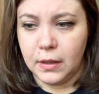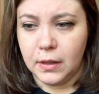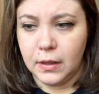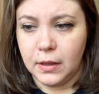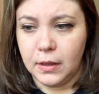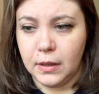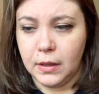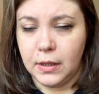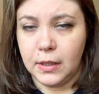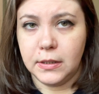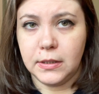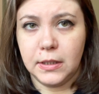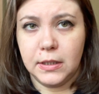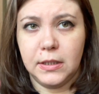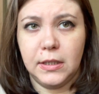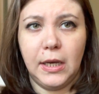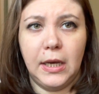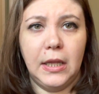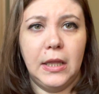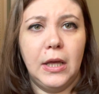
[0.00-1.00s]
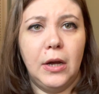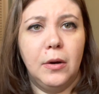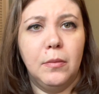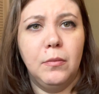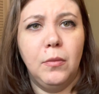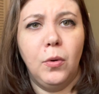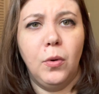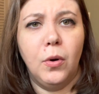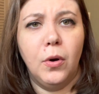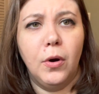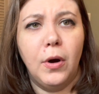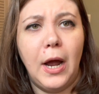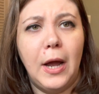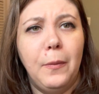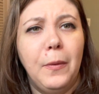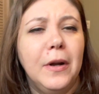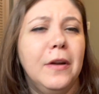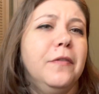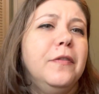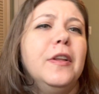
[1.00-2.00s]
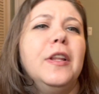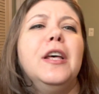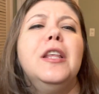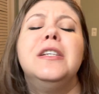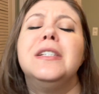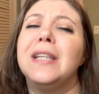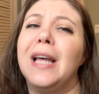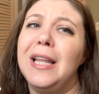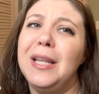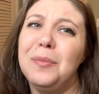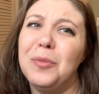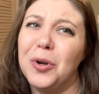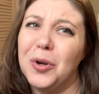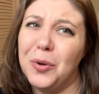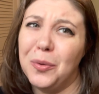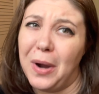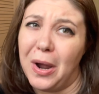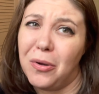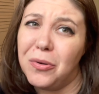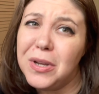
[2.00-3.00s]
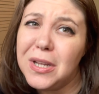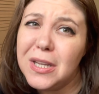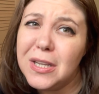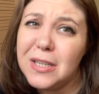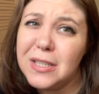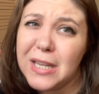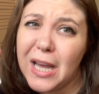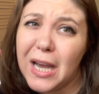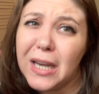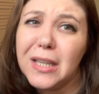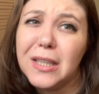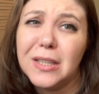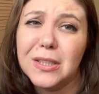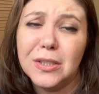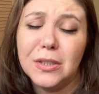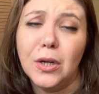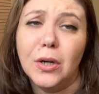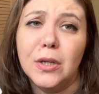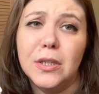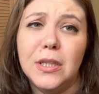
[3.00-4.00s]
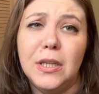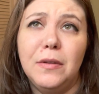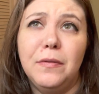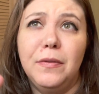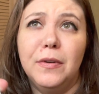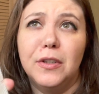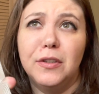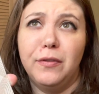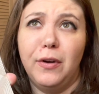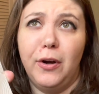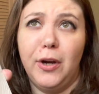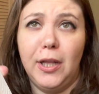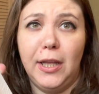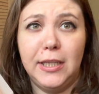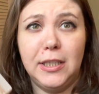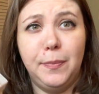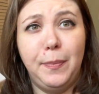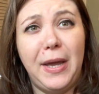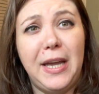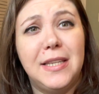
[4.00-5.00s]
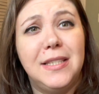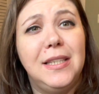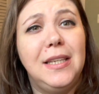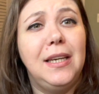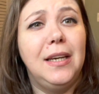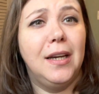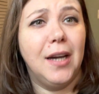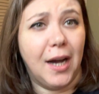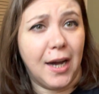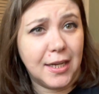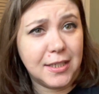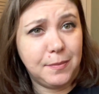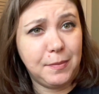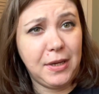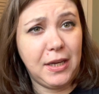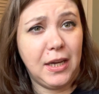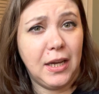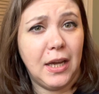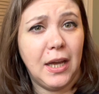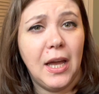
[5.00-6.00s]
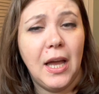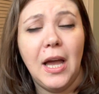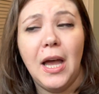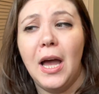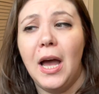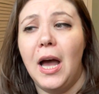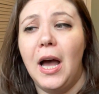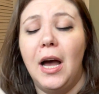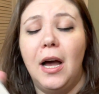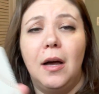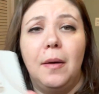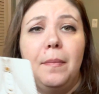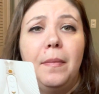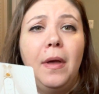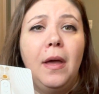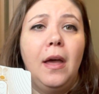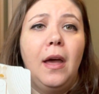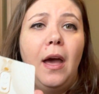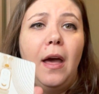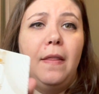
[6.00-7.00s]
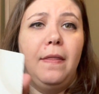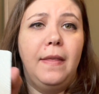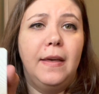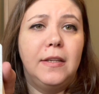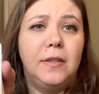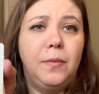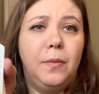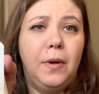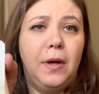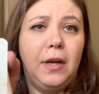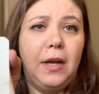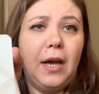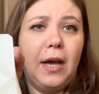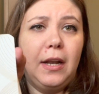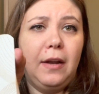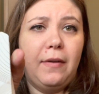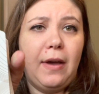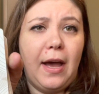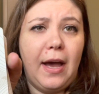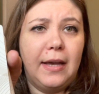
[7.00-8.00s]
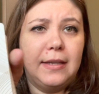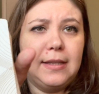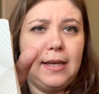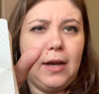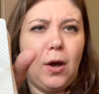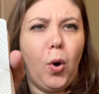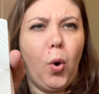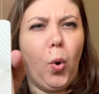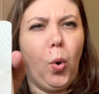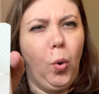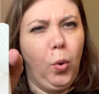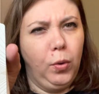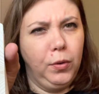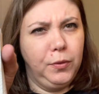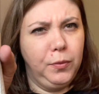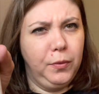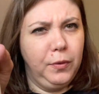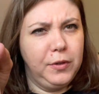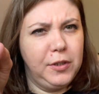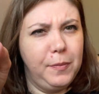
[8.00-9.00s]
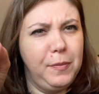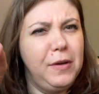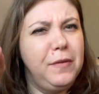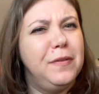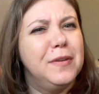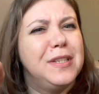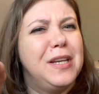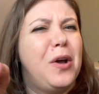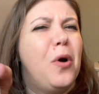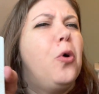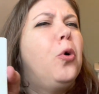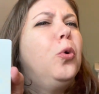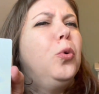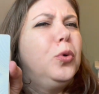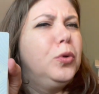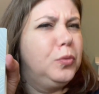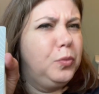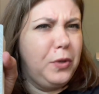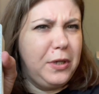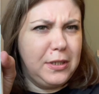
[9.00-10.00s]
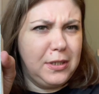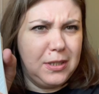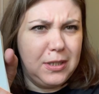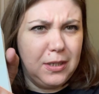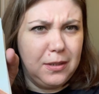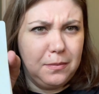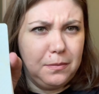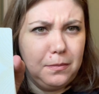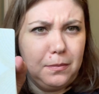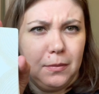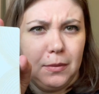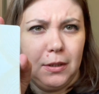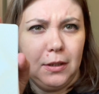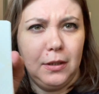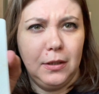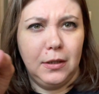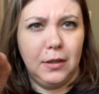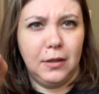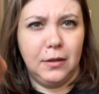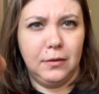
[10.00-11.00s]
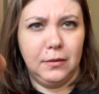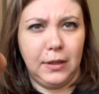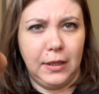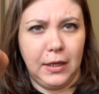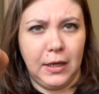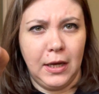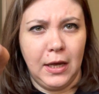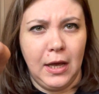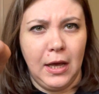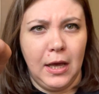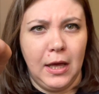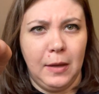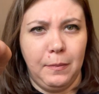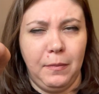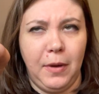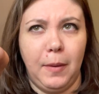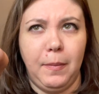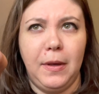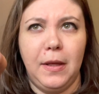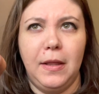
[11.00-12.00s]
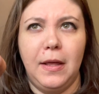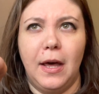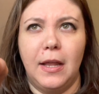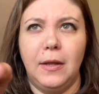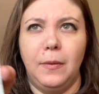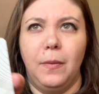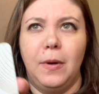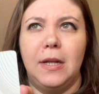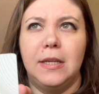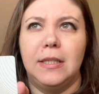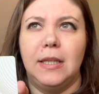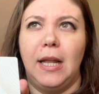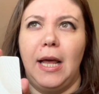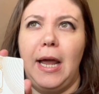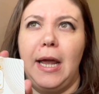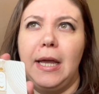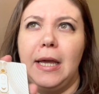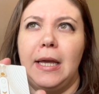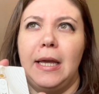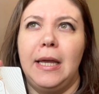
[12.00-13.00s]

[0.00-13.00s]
this is like their more, I want to feel a little slightly more grounded deck. The Starseed feels very like spacey, cosmic. And this one kind of has like old, to me it feels like old wisdom, you know, like maybe the other one is like,